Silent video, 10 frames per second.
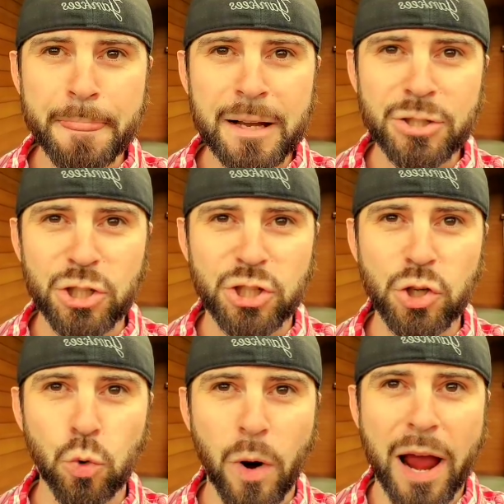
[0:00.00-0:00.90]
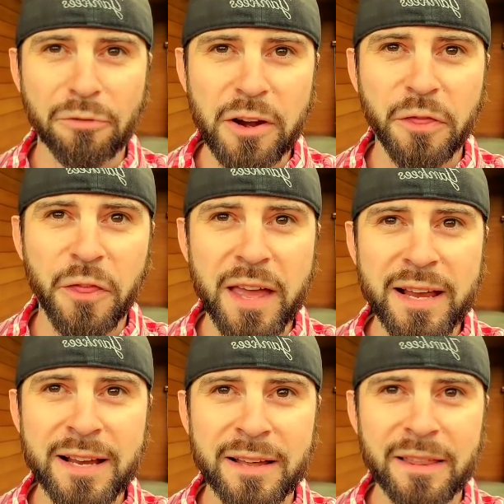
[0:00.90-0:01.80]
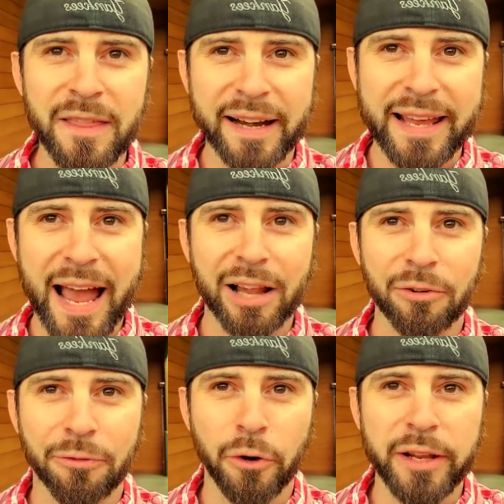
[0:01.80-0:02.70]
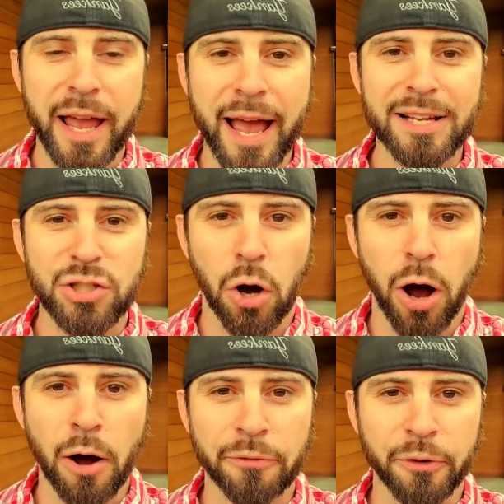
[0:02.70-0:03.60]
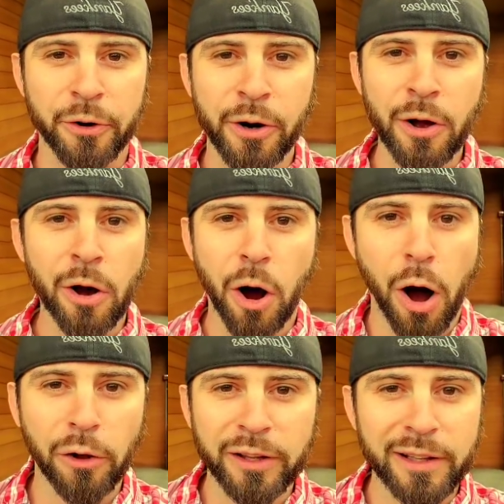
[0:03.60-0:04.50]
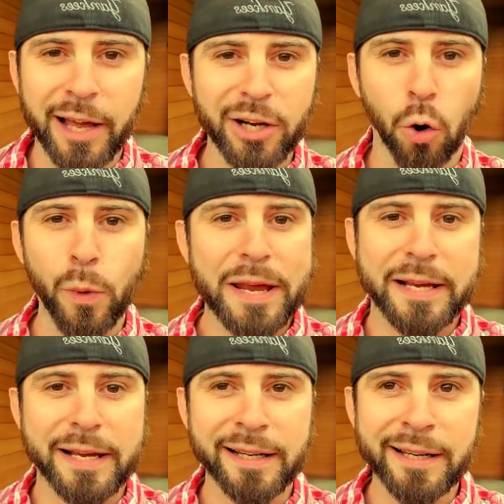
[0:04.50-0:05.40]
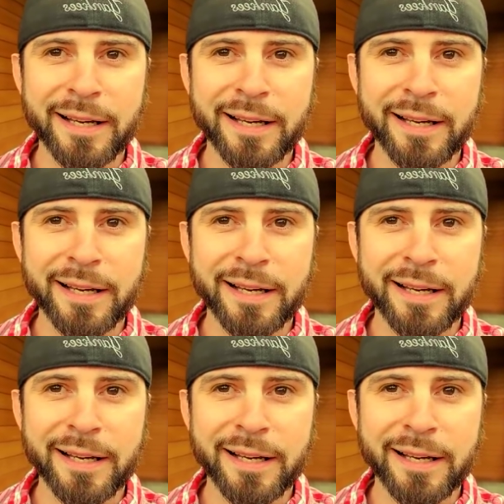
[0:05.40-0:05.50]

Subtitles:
just do everything that California has to offer all in like a week.